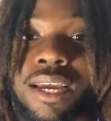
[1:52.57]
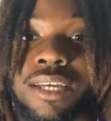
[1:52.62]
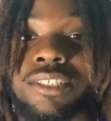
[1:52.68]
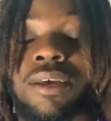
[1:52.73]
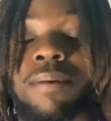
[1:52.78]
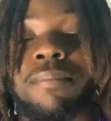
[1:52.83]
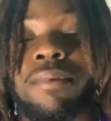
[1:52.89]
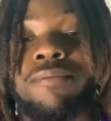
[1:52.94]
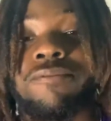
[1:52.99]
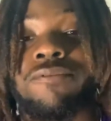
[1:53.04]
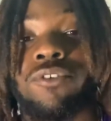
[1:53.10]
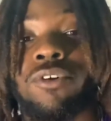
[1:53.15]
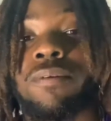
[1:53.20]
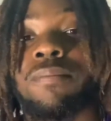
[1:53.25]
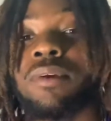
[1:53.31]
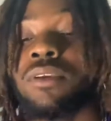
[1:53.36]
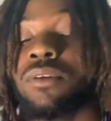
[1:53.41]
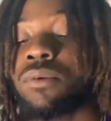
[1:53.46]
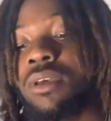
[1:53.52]
I'm informing
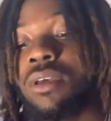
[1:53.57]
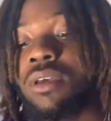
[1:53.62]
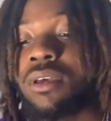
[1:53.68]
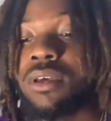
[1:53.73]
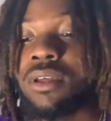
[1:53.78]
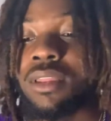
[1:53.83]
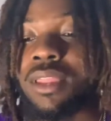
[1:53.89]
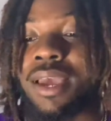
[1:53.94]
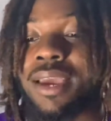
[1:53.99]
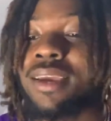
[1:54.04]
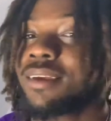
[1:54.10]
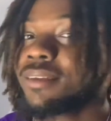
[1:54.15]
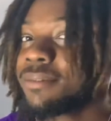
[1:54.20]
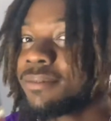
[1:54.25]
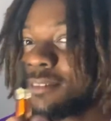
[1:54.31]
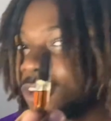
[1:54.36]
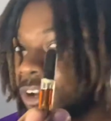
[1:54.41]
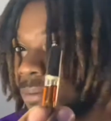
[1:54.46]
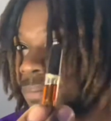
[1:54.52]
you, like,
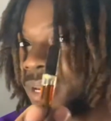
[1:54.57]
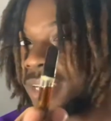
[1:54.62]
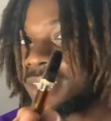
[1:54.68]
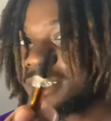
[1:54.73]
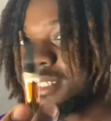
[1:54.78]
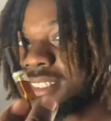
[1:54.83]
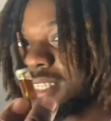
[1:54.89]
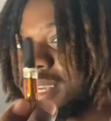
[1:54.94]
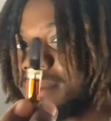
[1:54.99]
don't make the same